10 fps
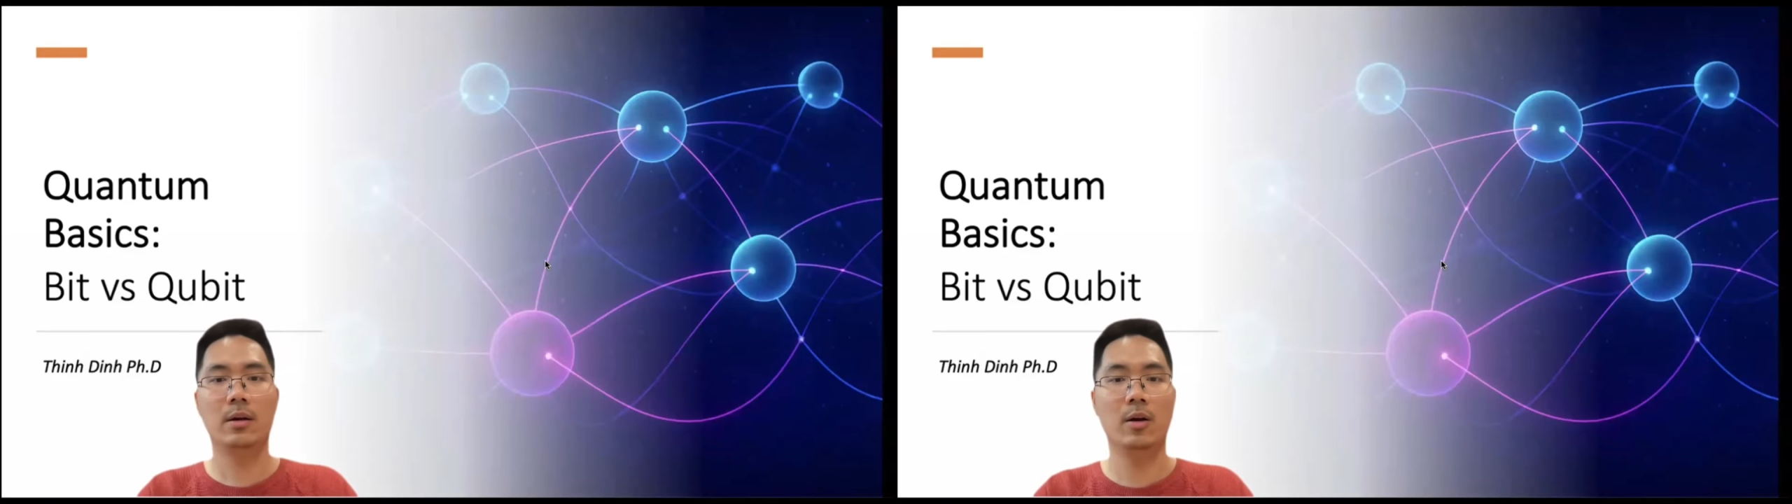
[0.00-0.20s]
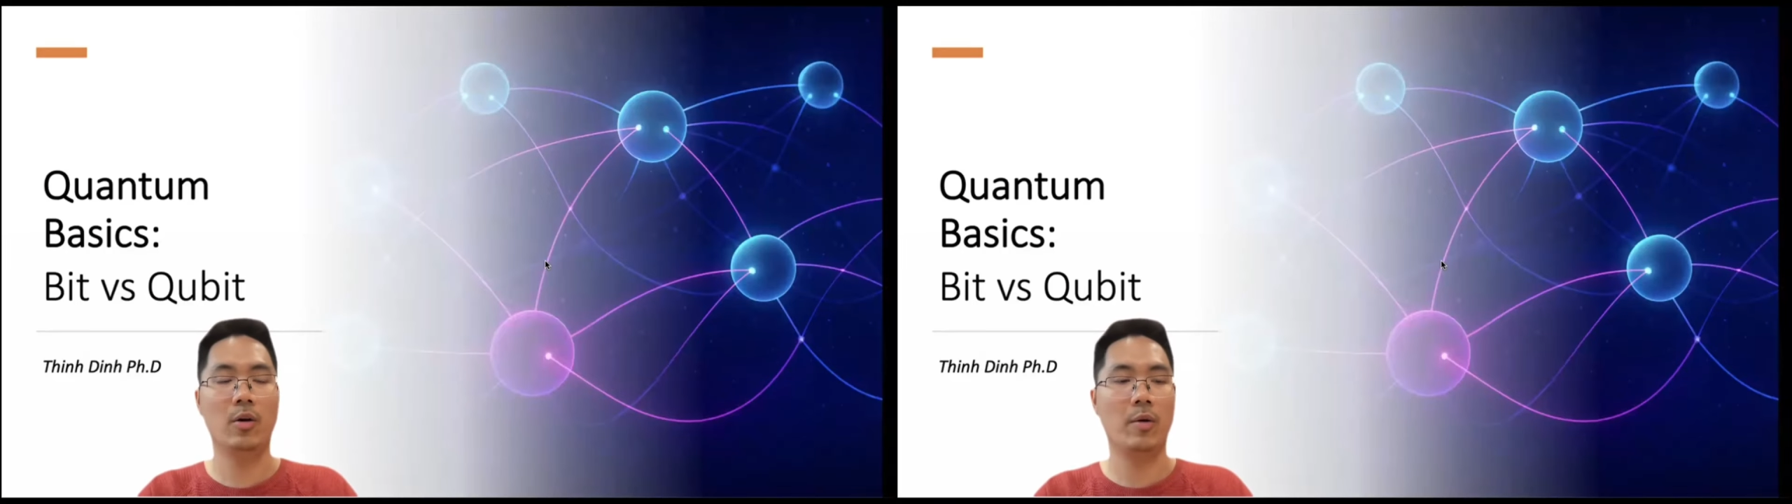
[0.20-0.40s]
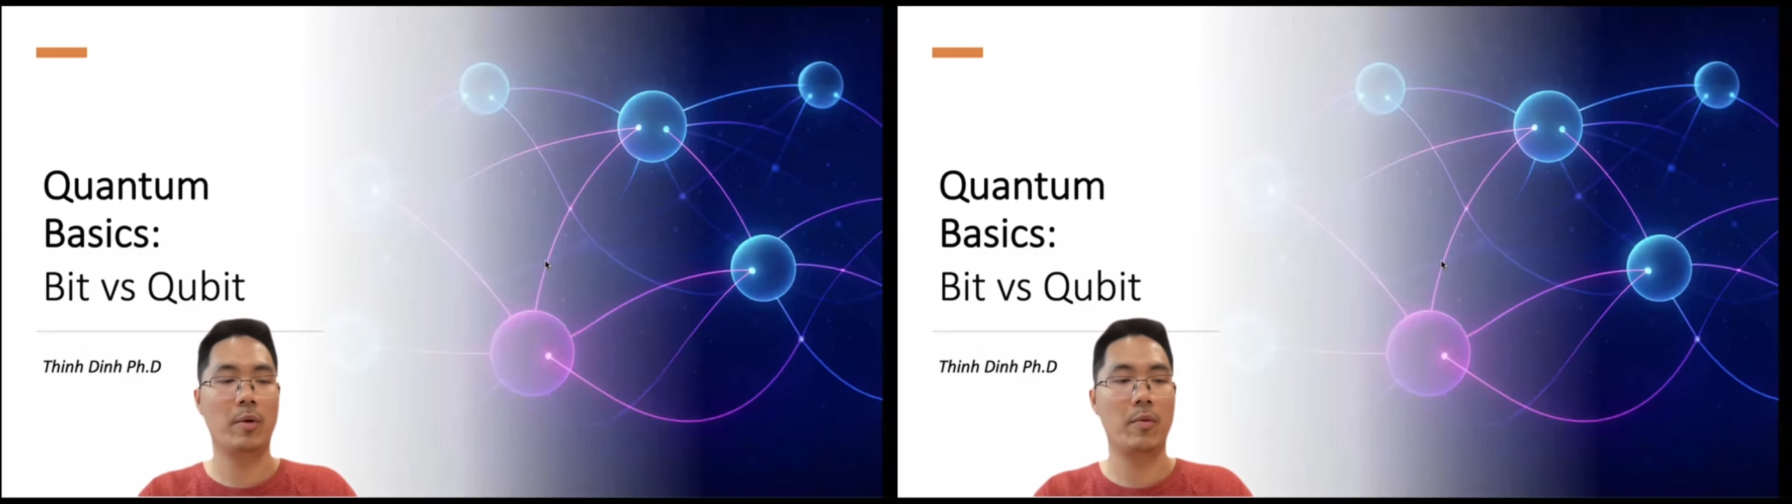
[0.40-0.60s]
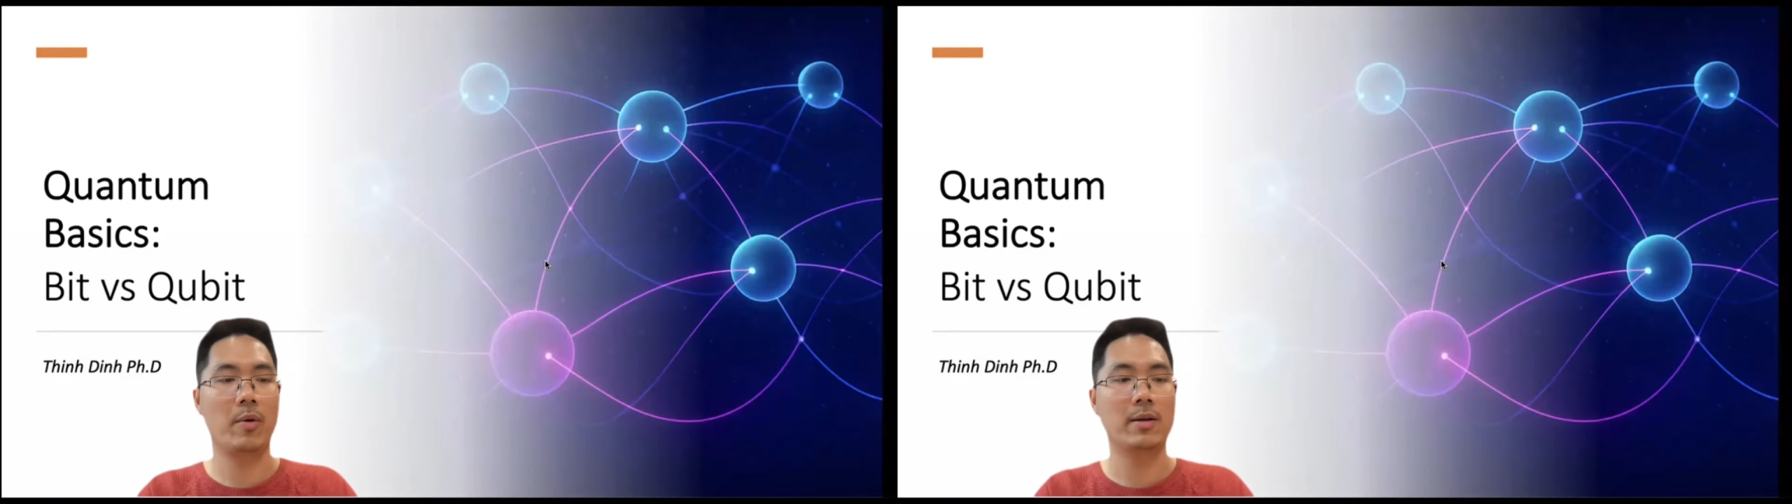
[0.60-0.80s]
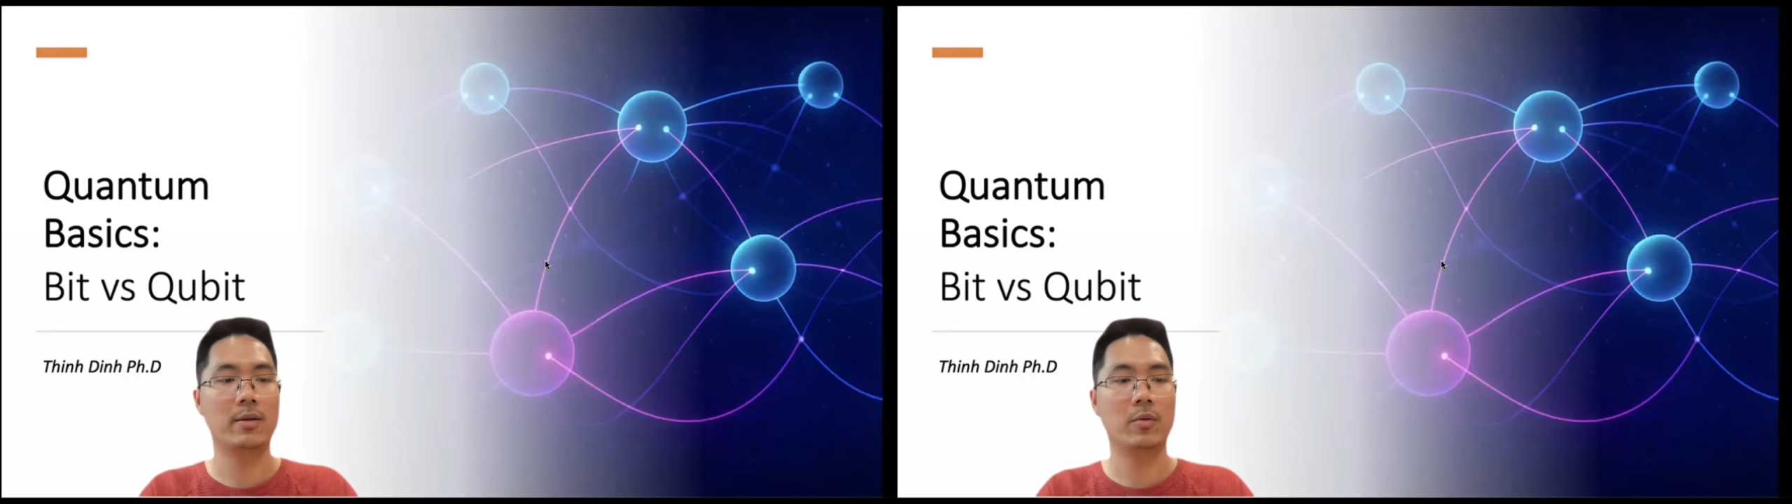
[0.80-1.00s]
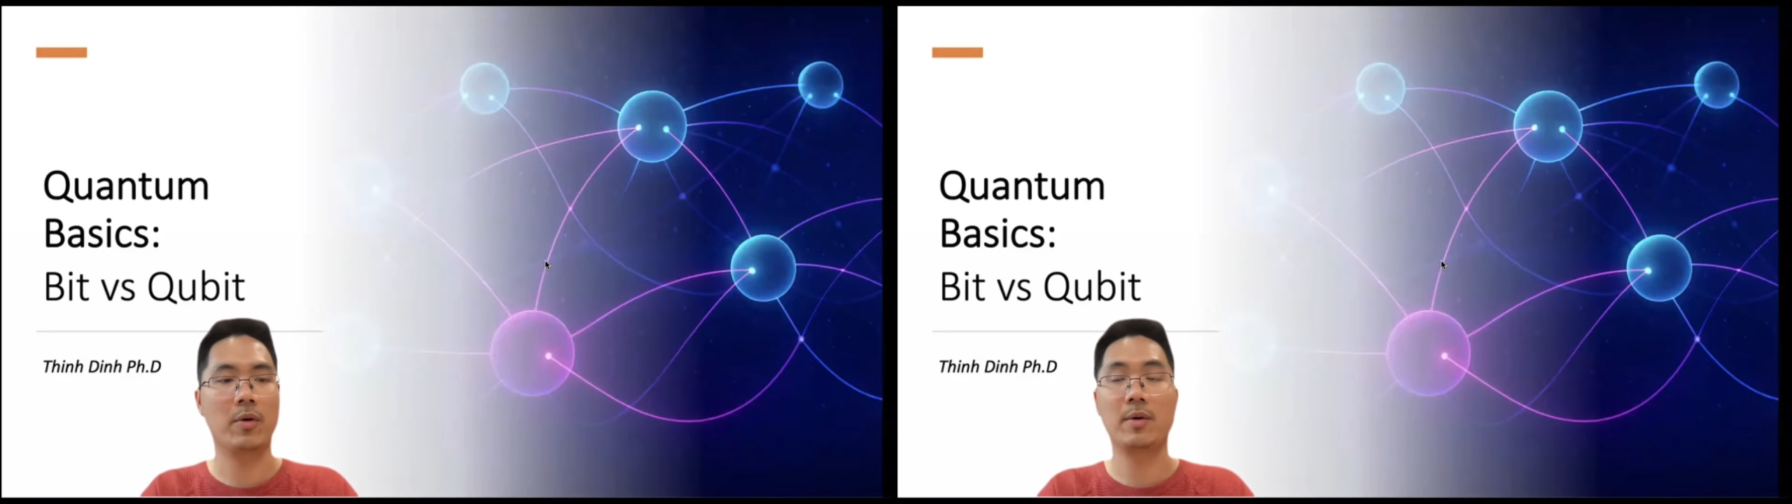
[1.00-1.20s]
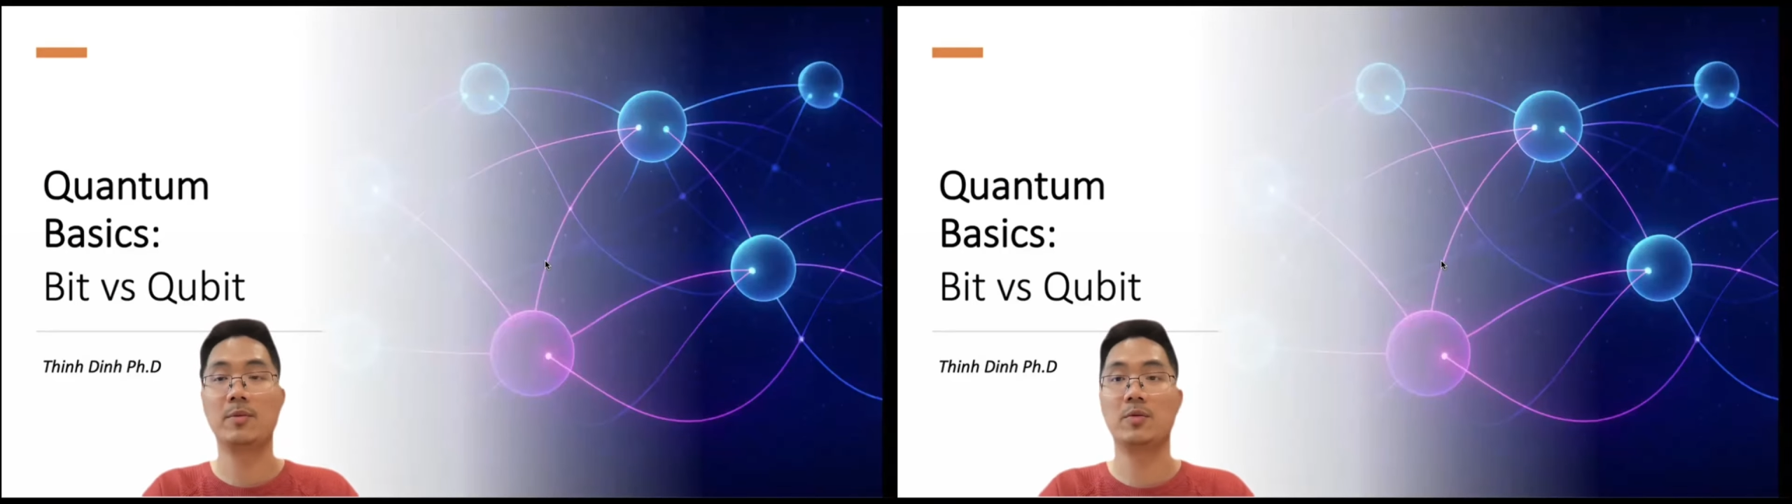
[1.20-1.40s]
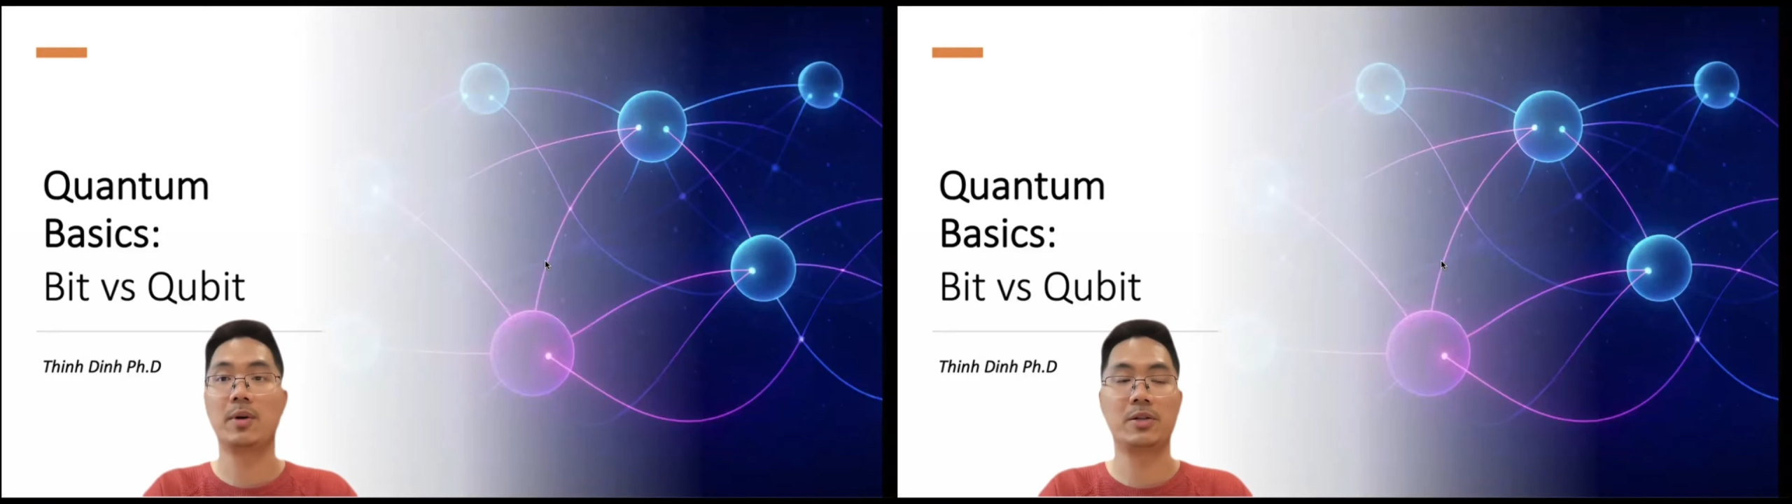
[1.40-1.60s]
Hello everyone,
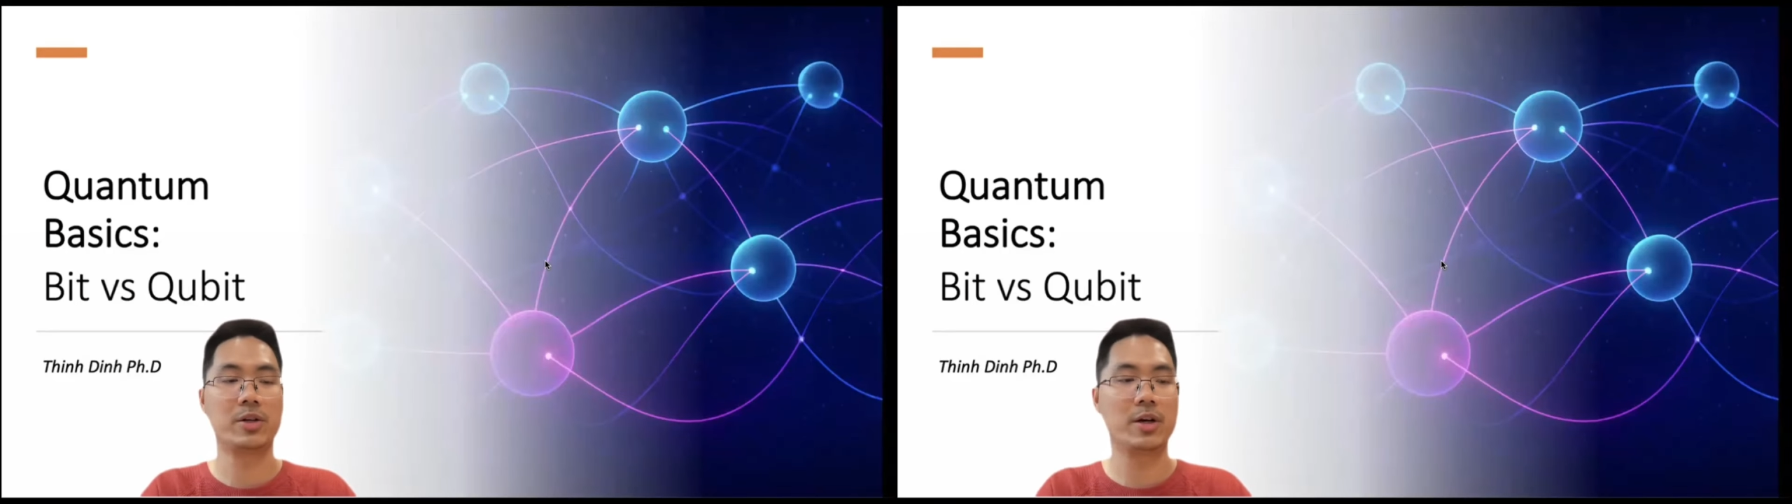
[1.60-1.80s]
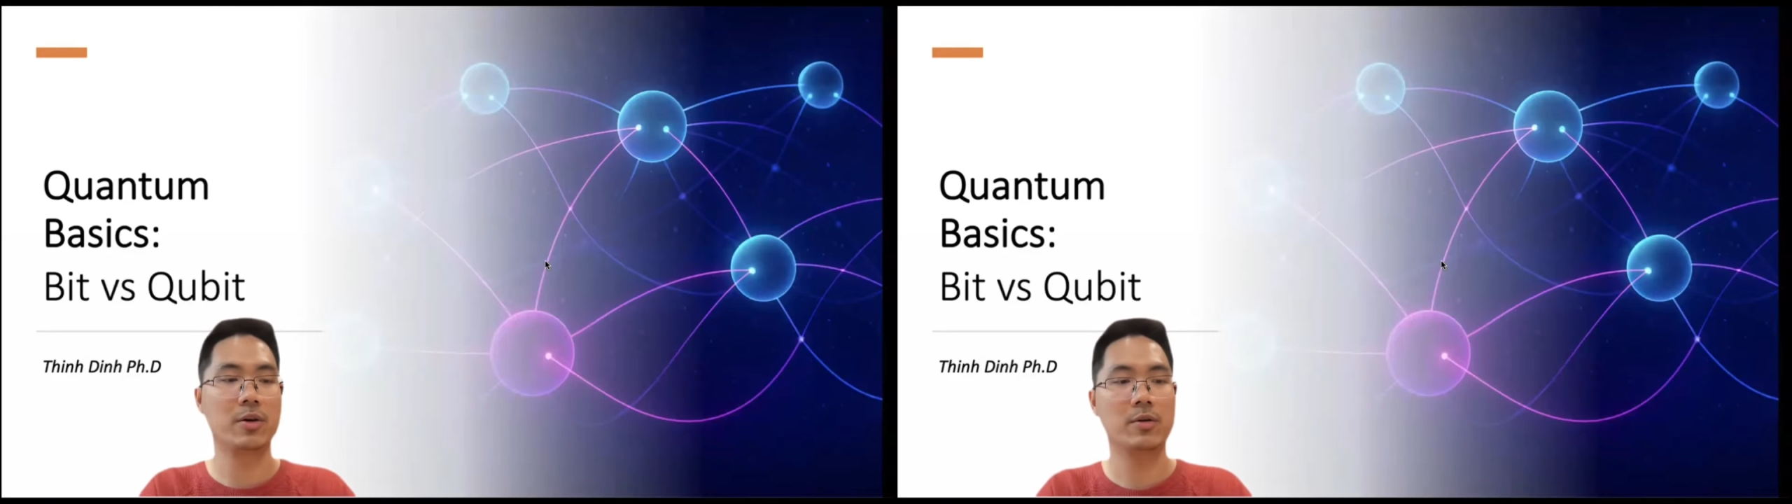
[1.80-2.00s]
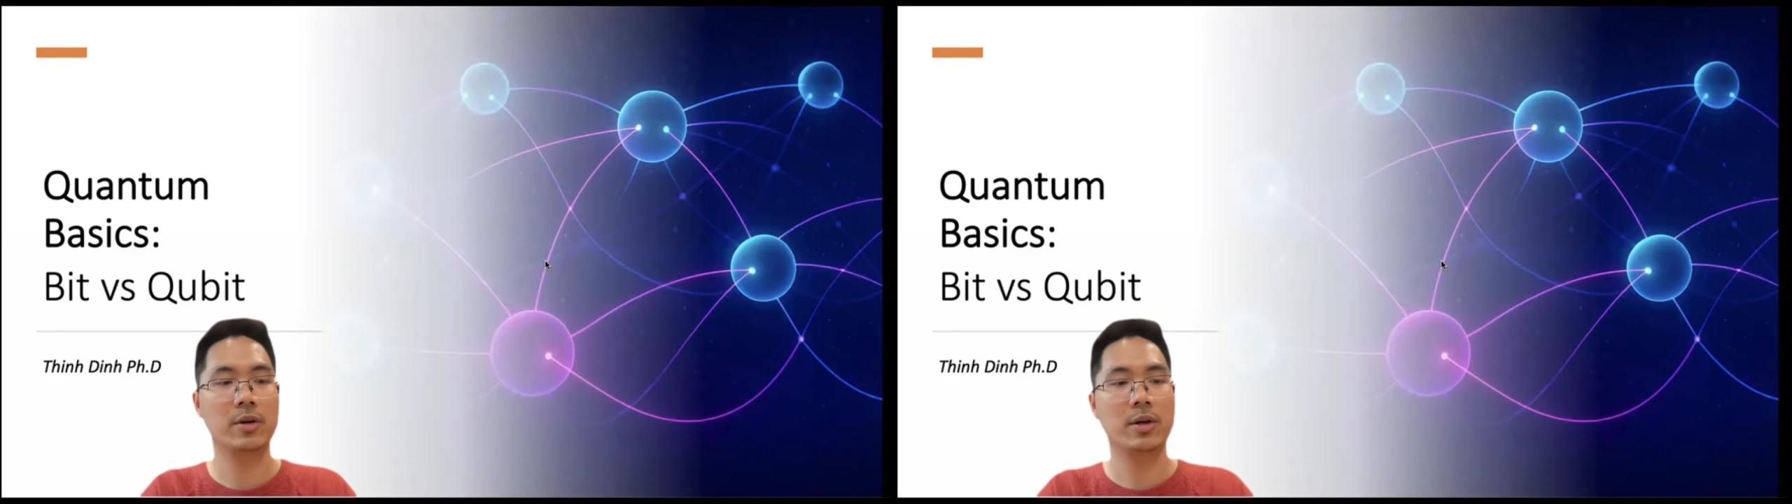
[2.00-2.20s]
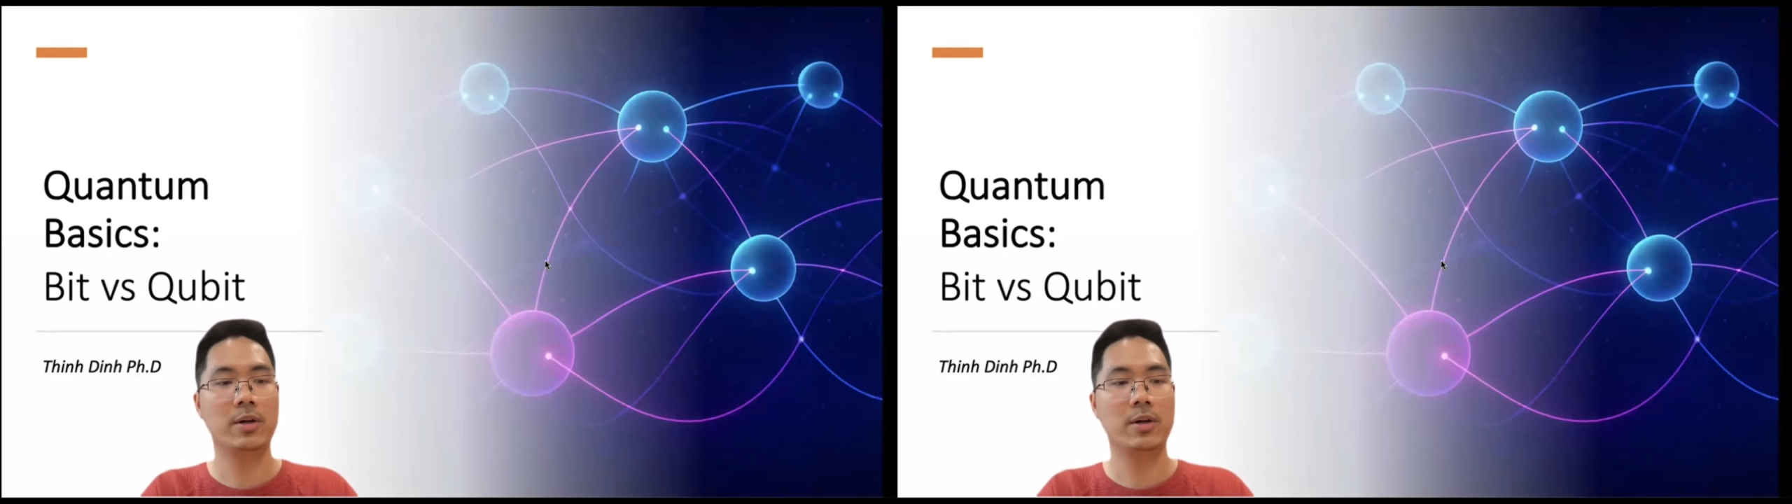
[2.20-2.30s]
welcome to my channel.